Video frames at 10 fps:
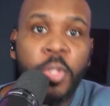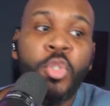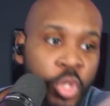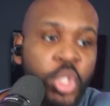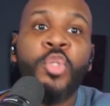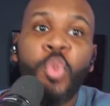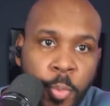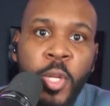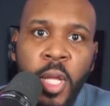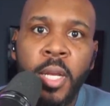
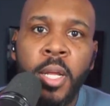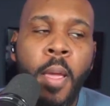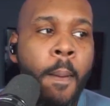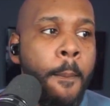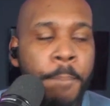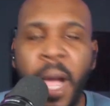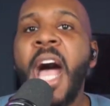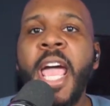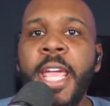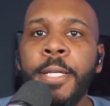distributed
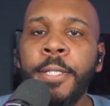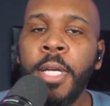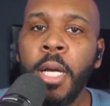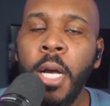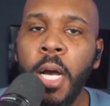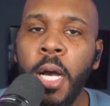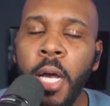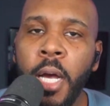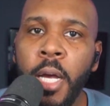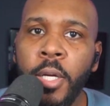by
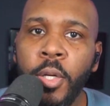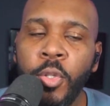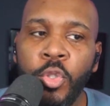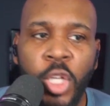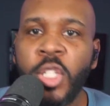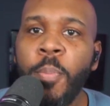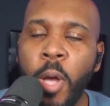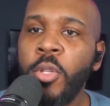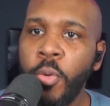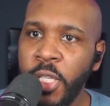Justin
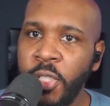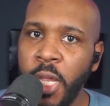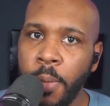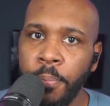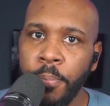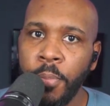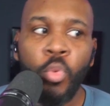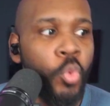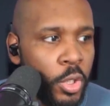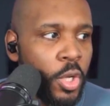Baldoni's team.
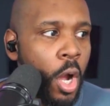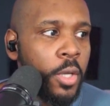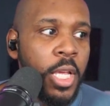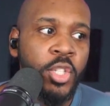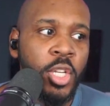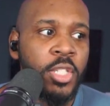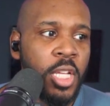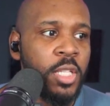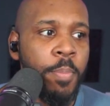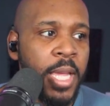Real talk, it just
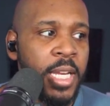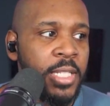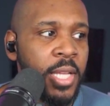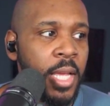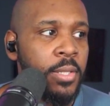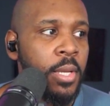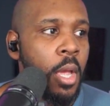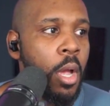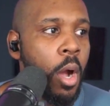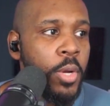doesn't make any sense,
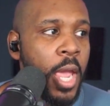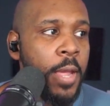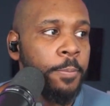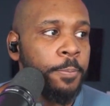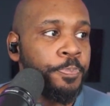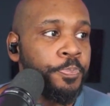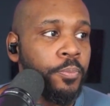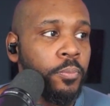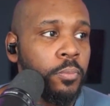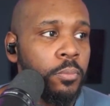okay?
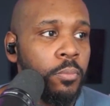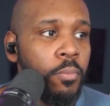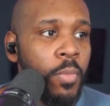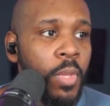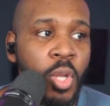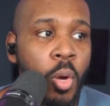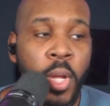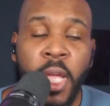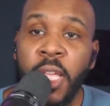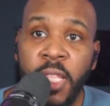So
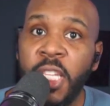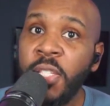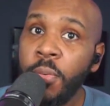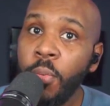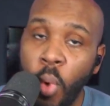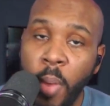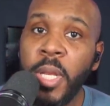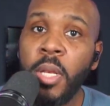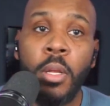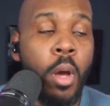these
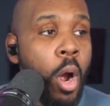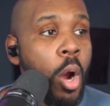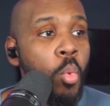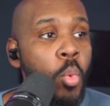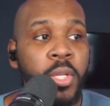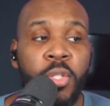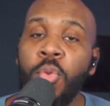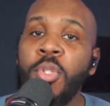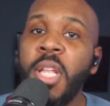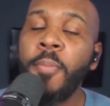women are willing to
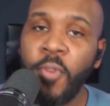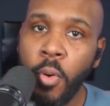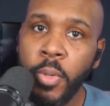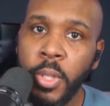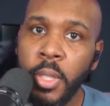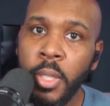step forward